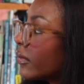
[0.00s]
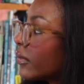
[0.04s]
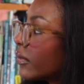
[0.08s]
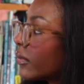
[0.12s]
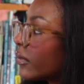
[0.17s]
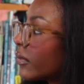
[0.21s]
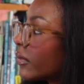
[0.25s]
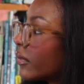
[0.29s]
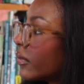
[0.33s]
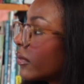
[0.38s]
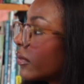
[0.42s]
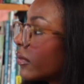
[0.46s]

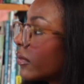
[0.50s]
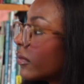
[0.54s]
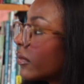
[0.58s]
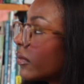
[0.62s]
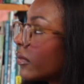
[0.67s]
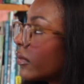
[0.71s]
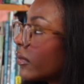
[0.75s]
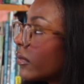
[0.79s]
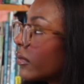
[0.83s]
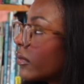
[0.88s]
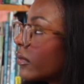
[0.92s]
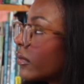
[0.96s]

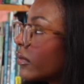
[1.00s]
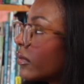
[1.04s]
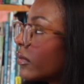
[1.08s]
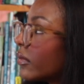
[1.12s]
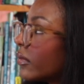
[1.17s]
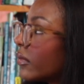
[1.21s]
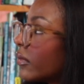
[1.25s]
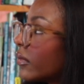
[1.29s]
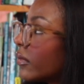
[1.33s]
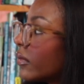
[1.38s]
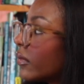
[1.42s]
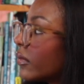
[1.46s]

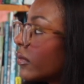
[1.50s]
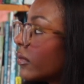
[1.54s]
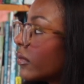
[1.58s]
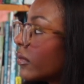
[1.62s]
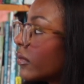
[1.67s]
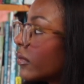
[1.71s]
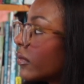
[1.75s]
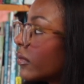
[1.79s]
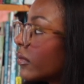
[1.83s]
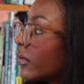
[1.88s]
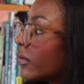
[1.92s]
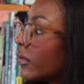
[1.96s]

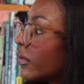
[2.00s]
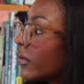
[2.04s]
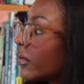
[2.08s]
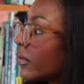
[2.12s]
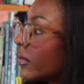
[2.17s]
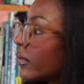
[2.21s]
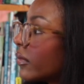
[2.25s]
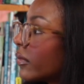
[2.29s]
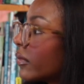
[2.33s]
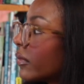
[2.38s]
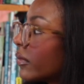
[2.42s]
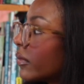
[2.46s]

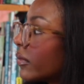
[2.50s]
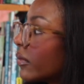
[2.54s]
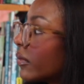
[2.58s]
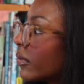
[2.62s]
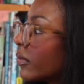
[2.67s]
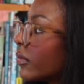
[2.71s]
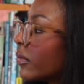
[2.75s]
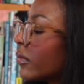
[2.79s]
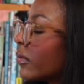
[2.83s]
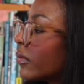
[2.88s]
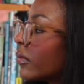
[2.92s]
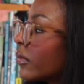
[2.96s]

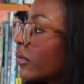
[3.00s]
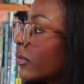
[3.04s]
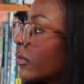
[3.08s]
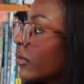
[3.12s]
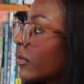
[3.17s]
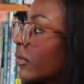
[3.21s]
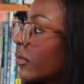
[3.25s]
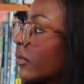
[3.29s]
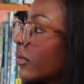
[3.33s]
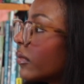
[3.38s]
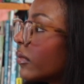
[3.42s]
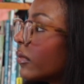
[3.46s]

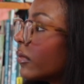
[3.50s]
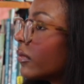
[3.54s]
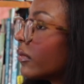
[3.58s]
The person shown says nothing.